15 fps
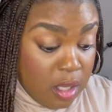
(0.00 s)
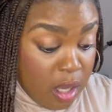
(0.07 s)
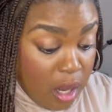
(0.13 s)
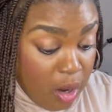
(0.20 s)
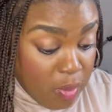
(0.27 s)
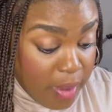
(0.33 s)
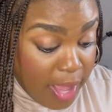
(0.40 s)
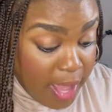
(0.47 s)

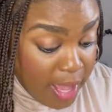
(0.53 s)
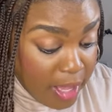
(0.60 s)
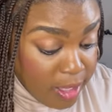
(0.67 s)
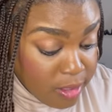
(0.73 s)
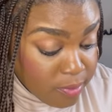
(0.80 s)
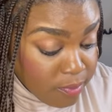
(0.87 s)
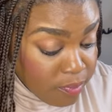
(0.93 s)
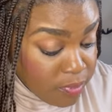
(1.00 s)

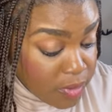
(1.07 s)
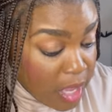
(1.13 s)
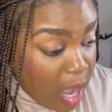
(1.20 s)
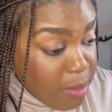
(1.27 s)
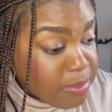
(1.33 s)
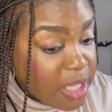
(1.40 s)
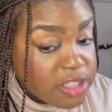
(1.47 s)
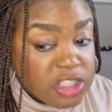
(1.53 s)
Okay,
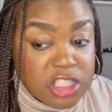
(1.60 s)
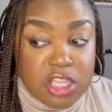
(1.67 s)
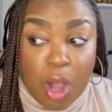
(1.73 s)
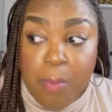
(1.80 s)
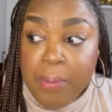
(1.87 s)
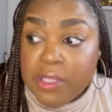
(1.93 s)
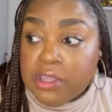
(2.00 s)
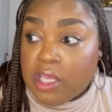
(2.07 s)
I'm like, just go
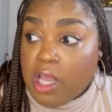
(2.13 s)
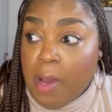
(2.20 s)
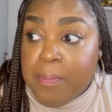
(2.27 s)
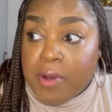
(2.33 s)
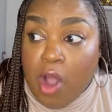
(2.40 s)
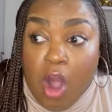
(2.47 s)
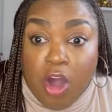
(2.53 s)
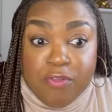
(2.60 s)
put the cup of
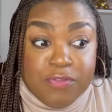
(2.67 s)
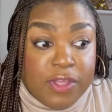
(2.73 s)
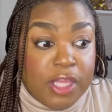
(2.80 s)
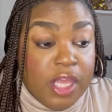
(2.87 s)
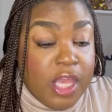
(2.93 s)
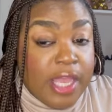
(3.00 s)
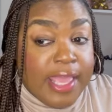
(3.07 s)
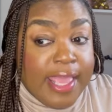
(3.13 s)
coffee
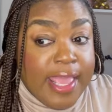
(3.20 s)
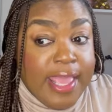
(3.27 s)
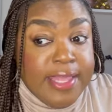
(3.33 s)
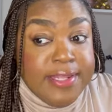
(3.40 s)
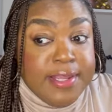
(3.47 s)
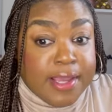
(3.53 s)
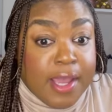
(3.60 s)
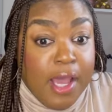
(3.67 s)

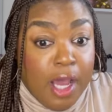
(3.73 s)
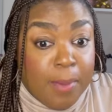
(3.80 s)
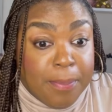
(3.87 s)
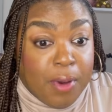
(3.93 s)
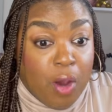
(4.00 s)
in your cup.